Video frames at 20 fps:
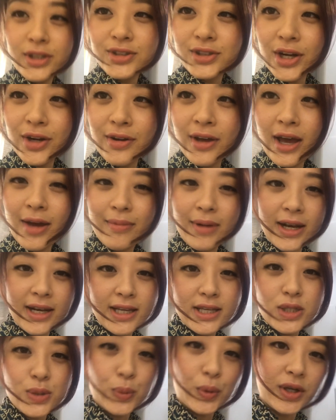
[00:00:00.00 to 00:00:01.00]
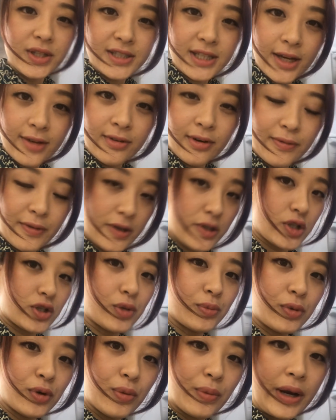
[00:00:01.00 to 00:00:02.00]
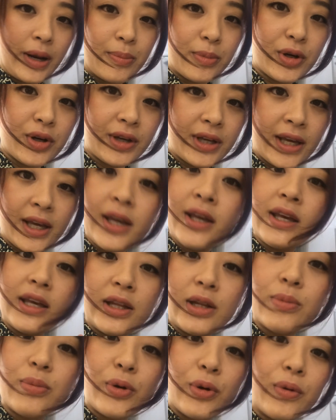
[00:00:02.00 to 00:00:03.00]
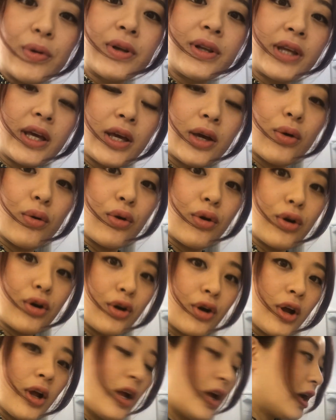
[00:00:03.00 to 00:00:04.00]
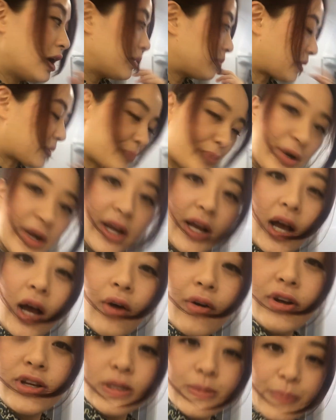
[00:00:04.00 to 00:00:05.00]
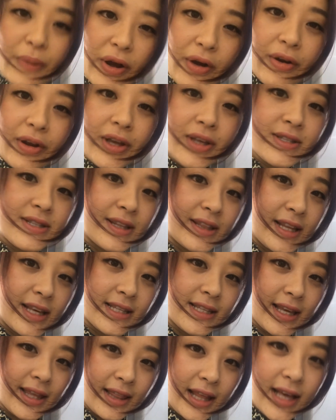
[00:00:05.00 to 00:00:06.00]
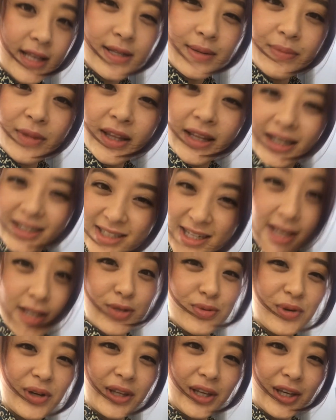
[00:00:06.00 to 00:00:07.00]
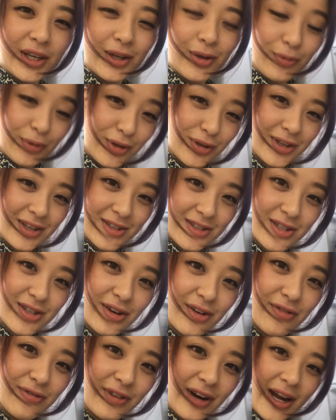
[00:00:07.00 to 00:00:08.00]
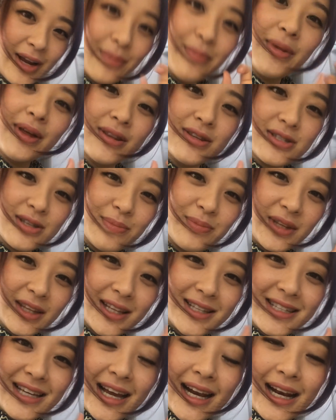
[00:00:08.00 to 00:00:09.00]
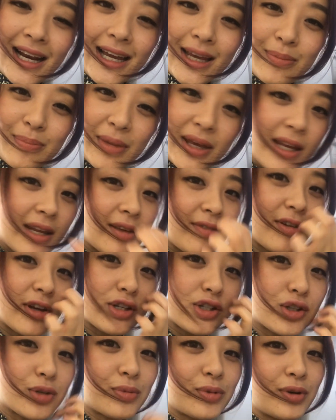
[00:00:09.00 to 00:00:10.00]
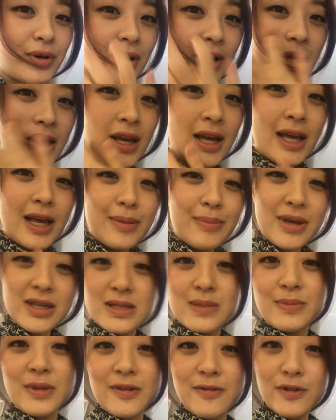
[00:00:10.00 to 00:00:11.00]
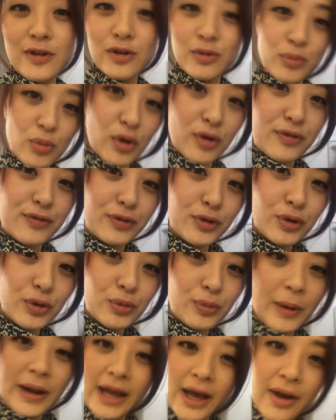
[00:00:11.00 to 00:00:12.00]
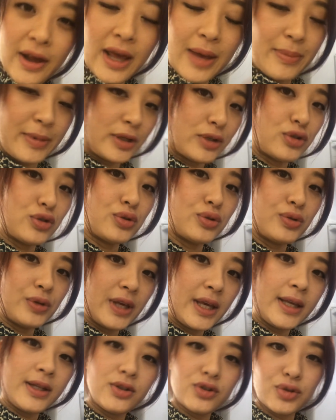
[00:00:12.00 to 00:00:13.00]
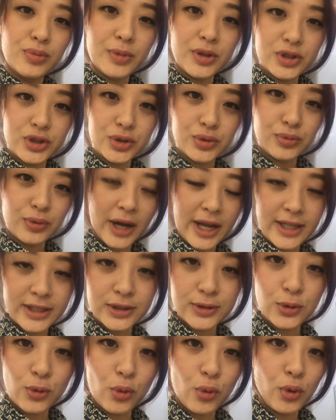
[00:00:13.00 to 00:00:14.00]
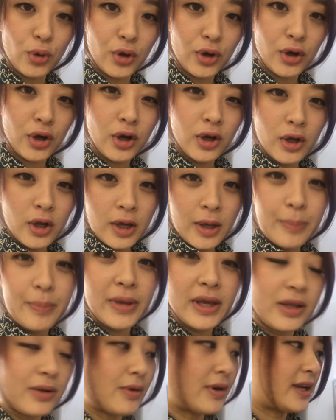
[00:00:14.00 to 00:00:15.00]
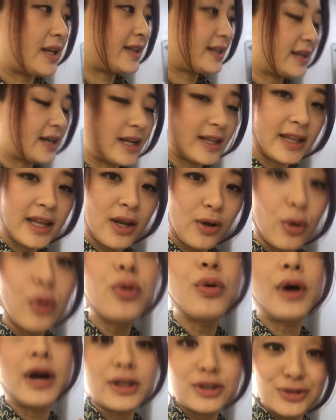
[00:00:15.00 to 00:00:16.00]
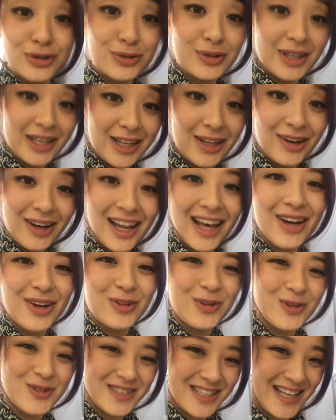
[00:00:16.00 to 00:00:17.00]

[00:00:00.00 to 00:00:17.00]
try to have at least one type of vegetable when I'm cooking, either broccoli or paprika or asparagus and things like that. Something that tastes really good when you can stir fry them, and something that's kind of like meaty vegetable. It makes me feel more full without having to eat too much rice or meat or anything like that, although I do eat a lot of those